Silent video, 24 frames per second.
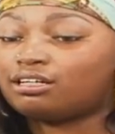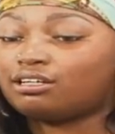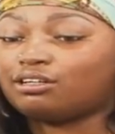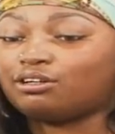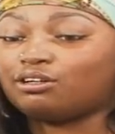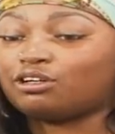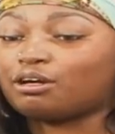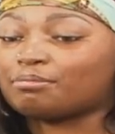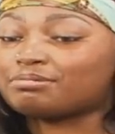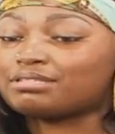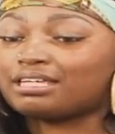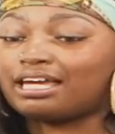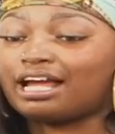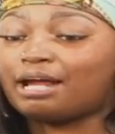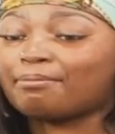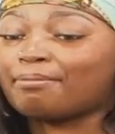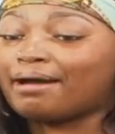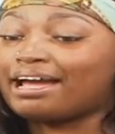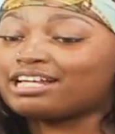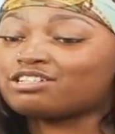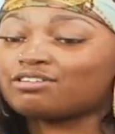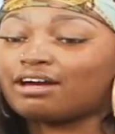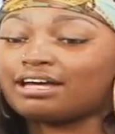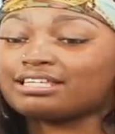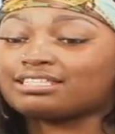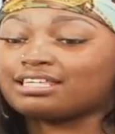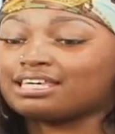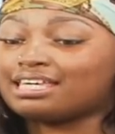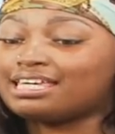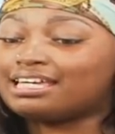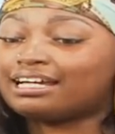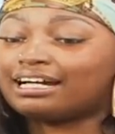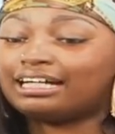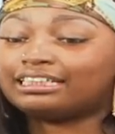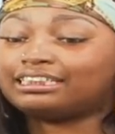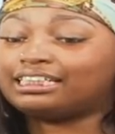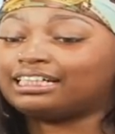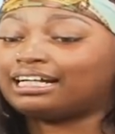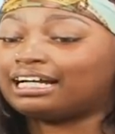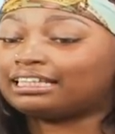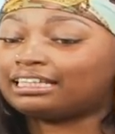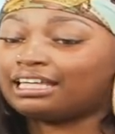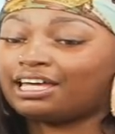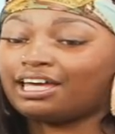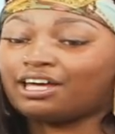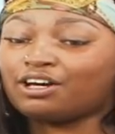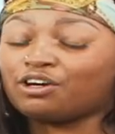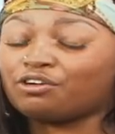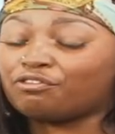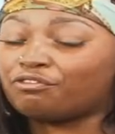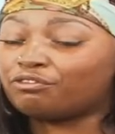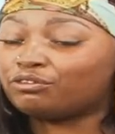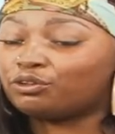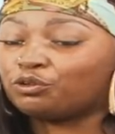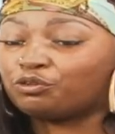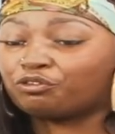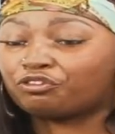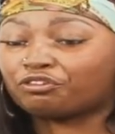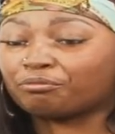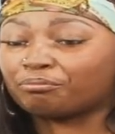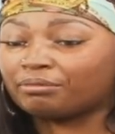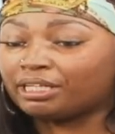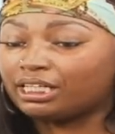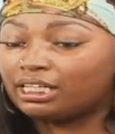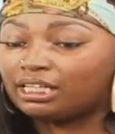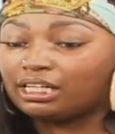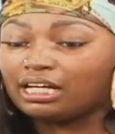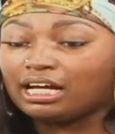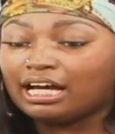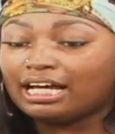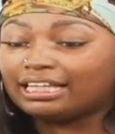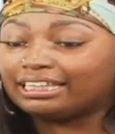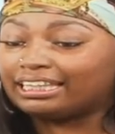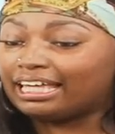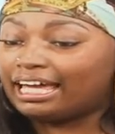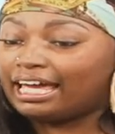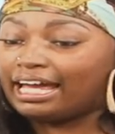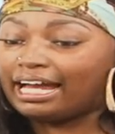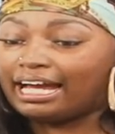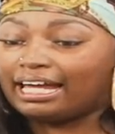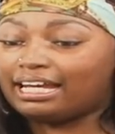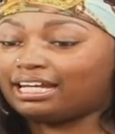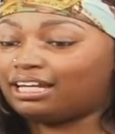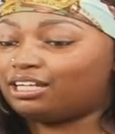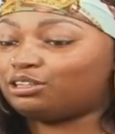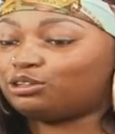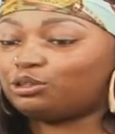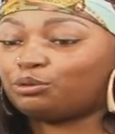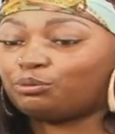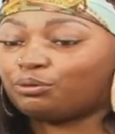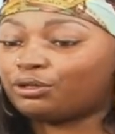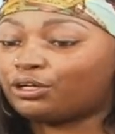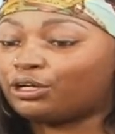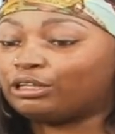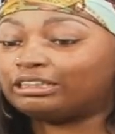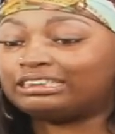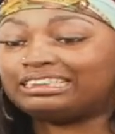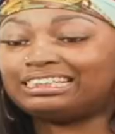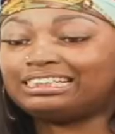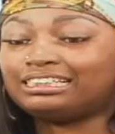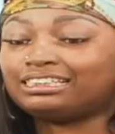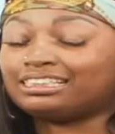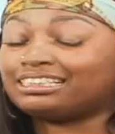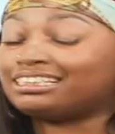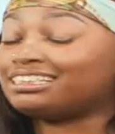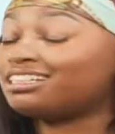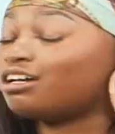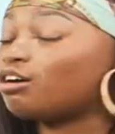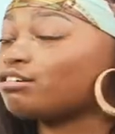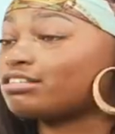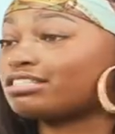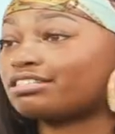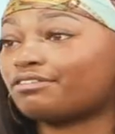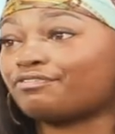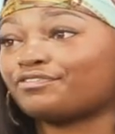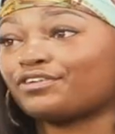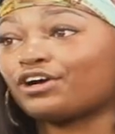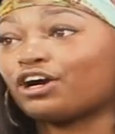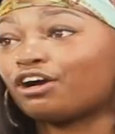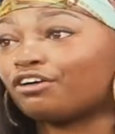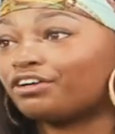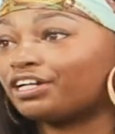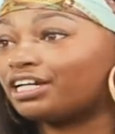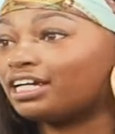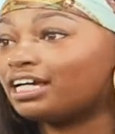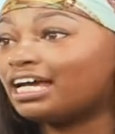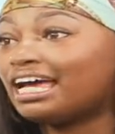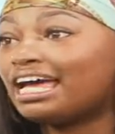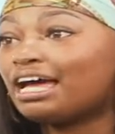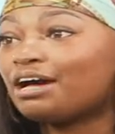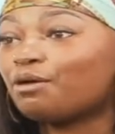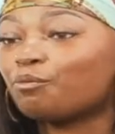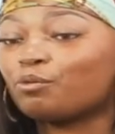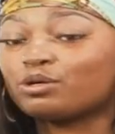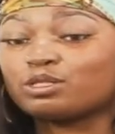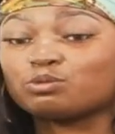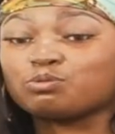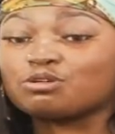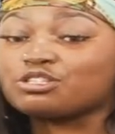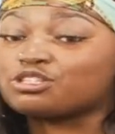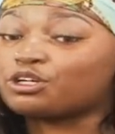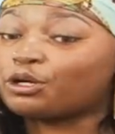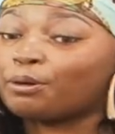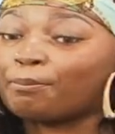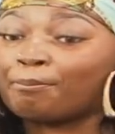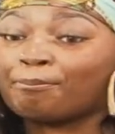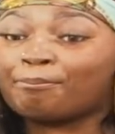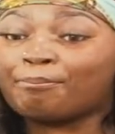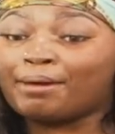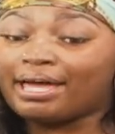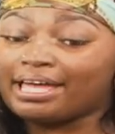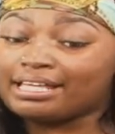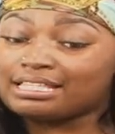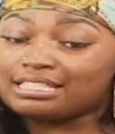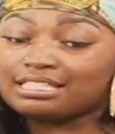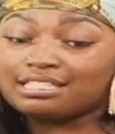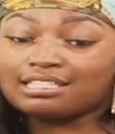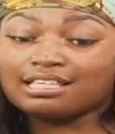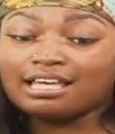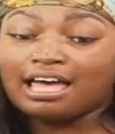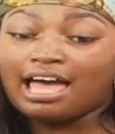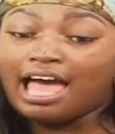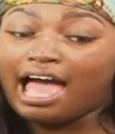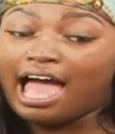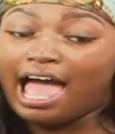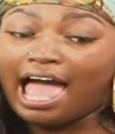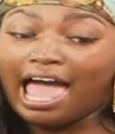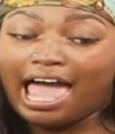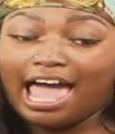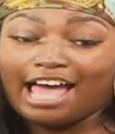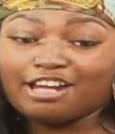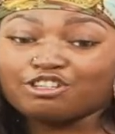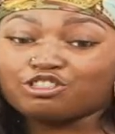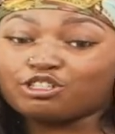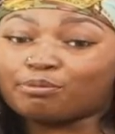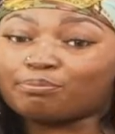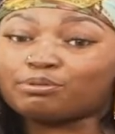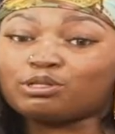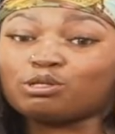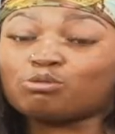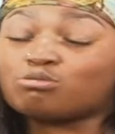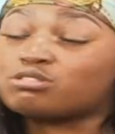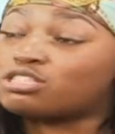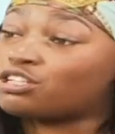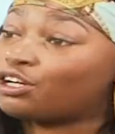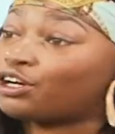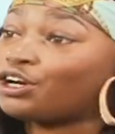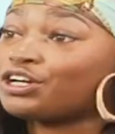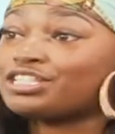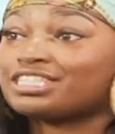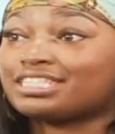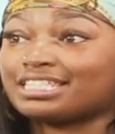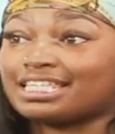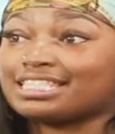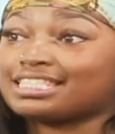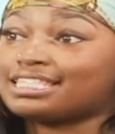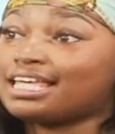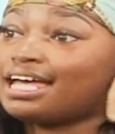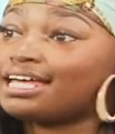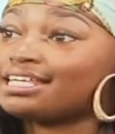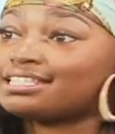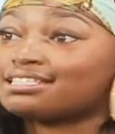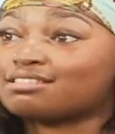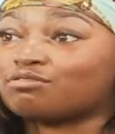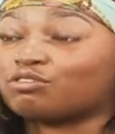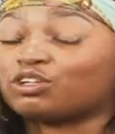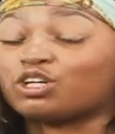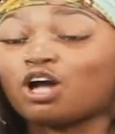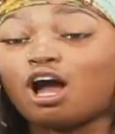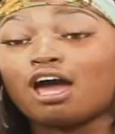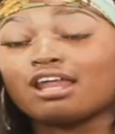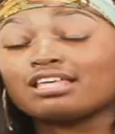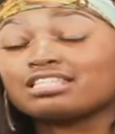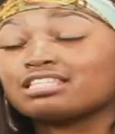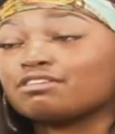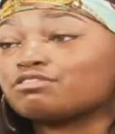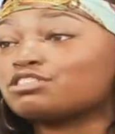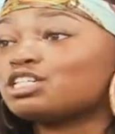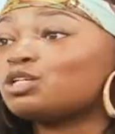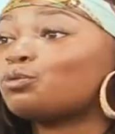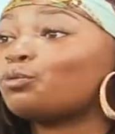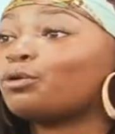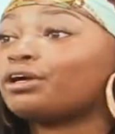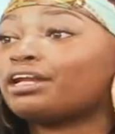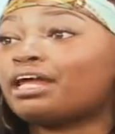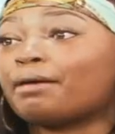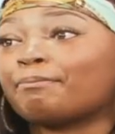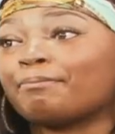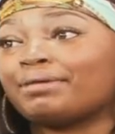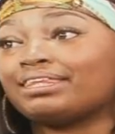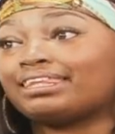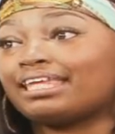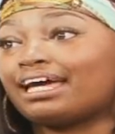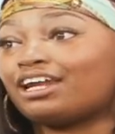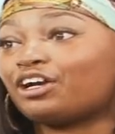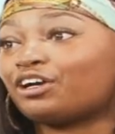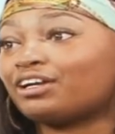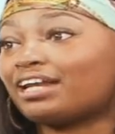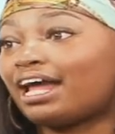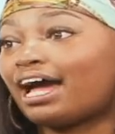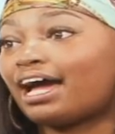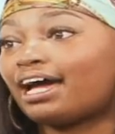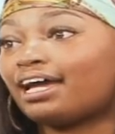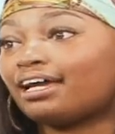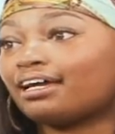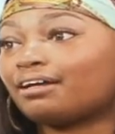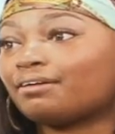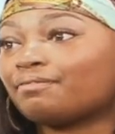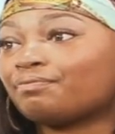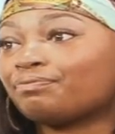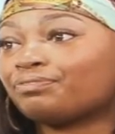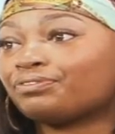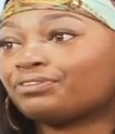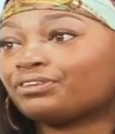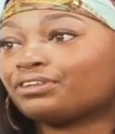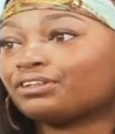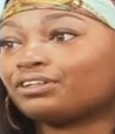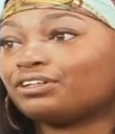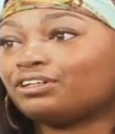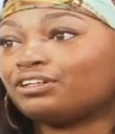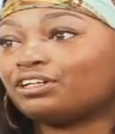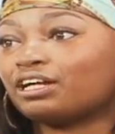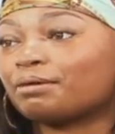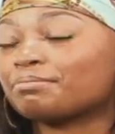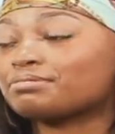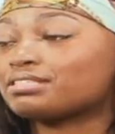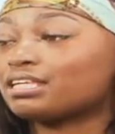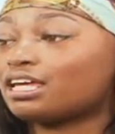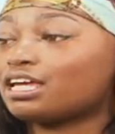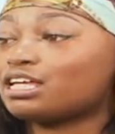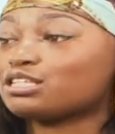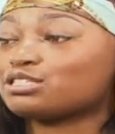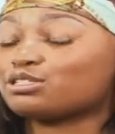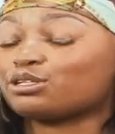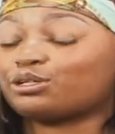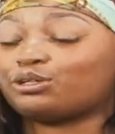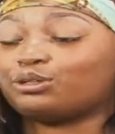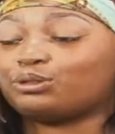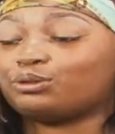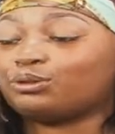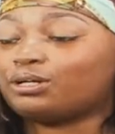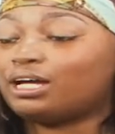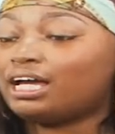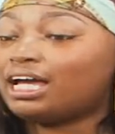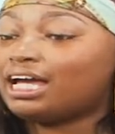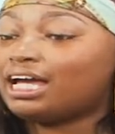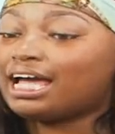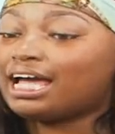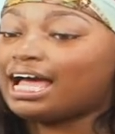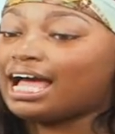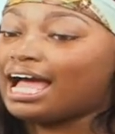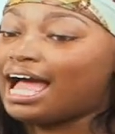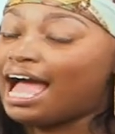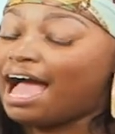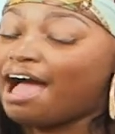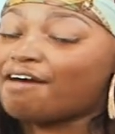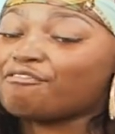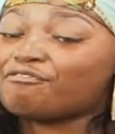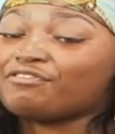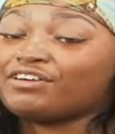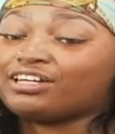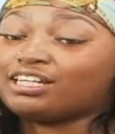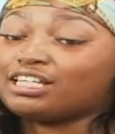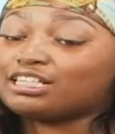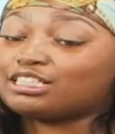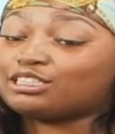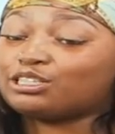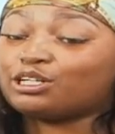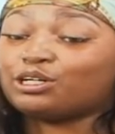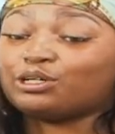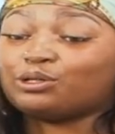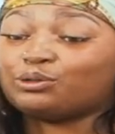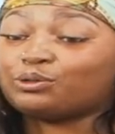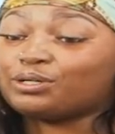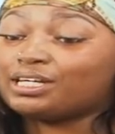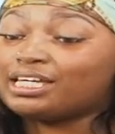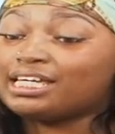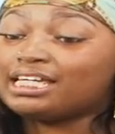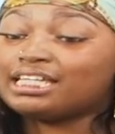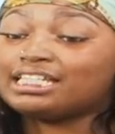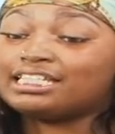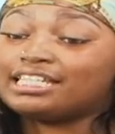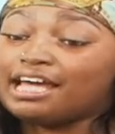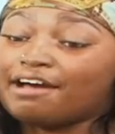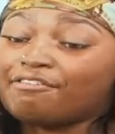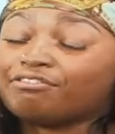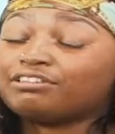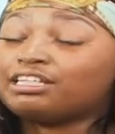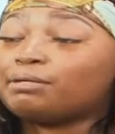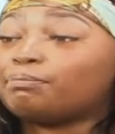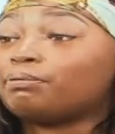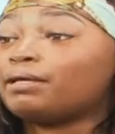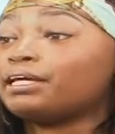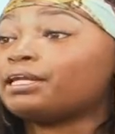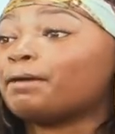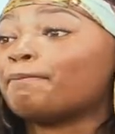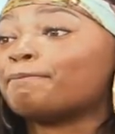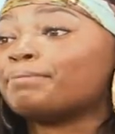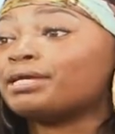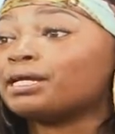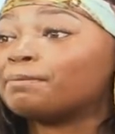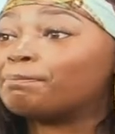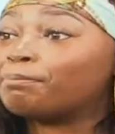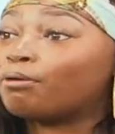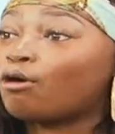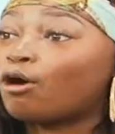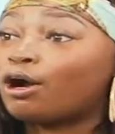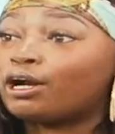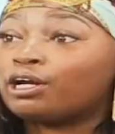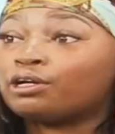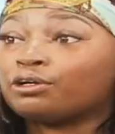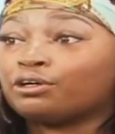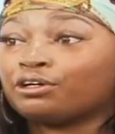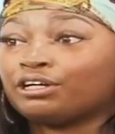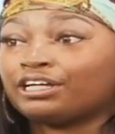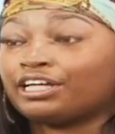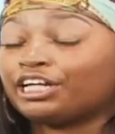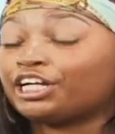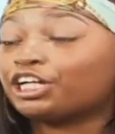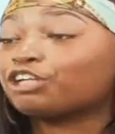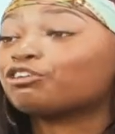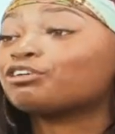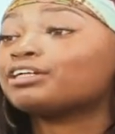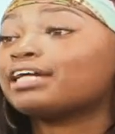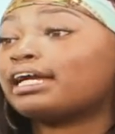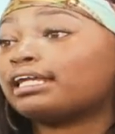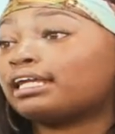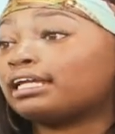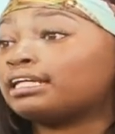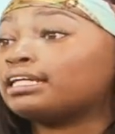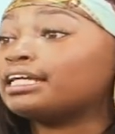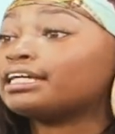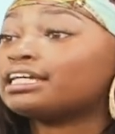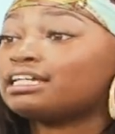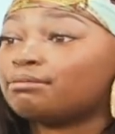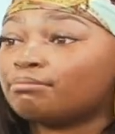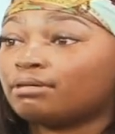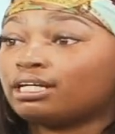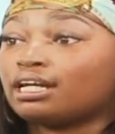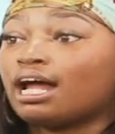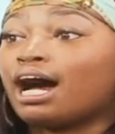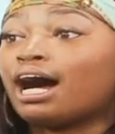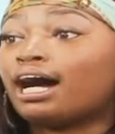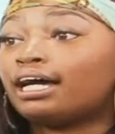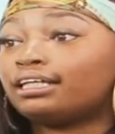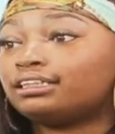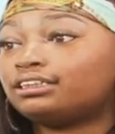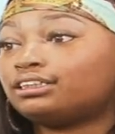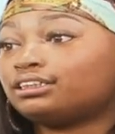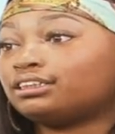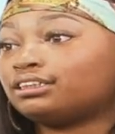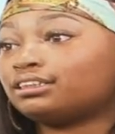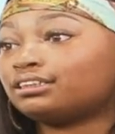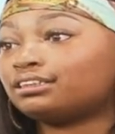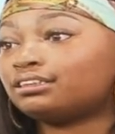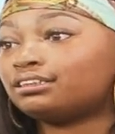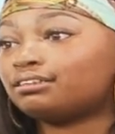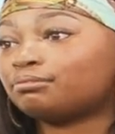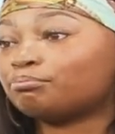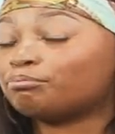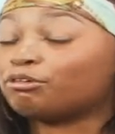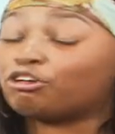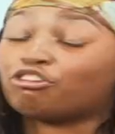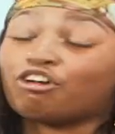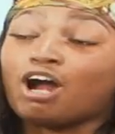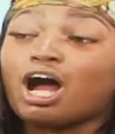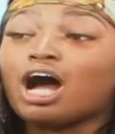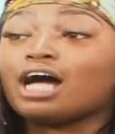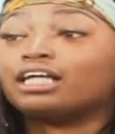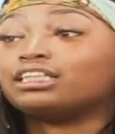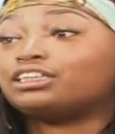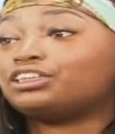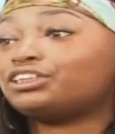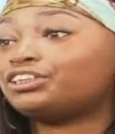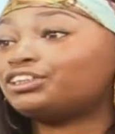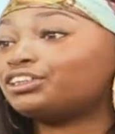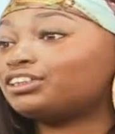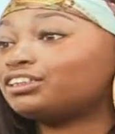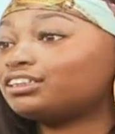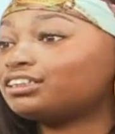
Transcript: You know what I'm saying? Everybody trying to say she got the L flu from Meek. That ain't got nothing to do with her. She just lost Safari, which was her best attribute to her success, regardless if she want to admit that or not. Yeah. You know what I'm saying? So I feel as though he definitely played a big part in creating Nicki Minaj. Mirage.